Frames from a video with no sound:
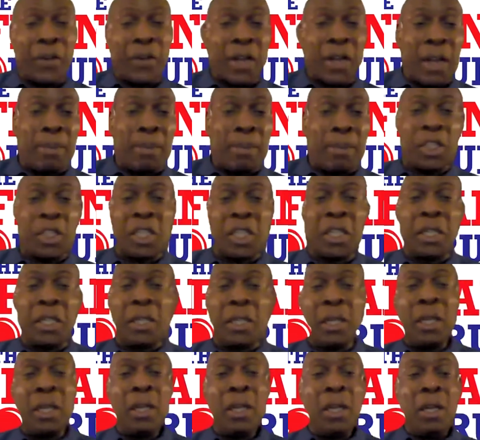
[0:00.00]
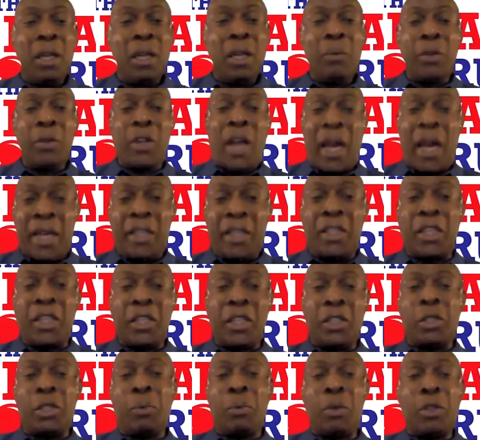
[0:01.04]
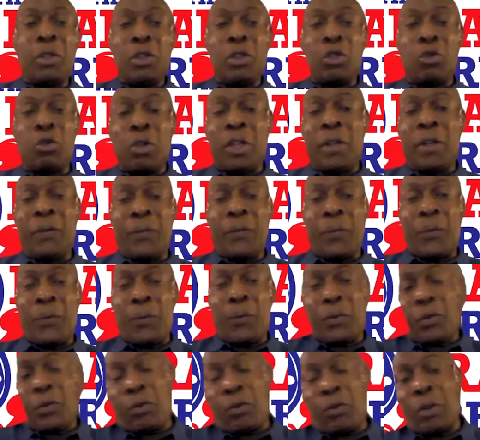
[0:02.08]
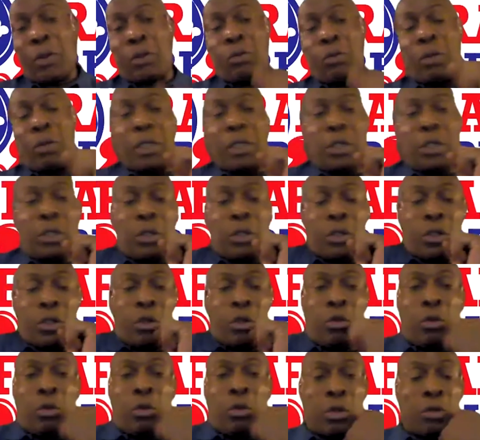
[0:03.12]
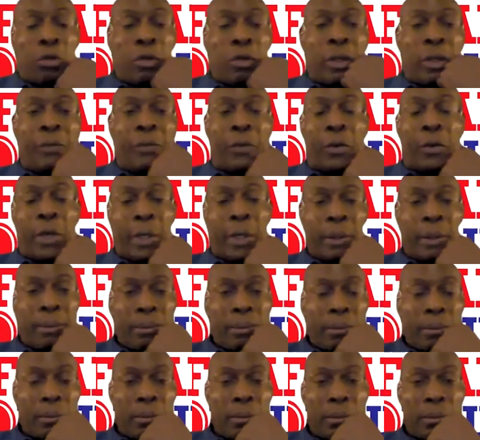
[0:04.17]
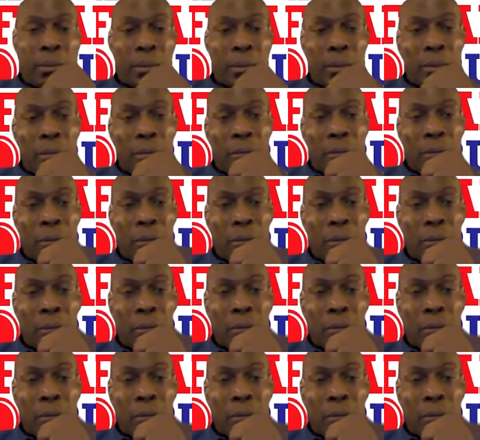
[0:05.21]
different cup of tea when you're 18 to when you're 22 or 23. Yeah.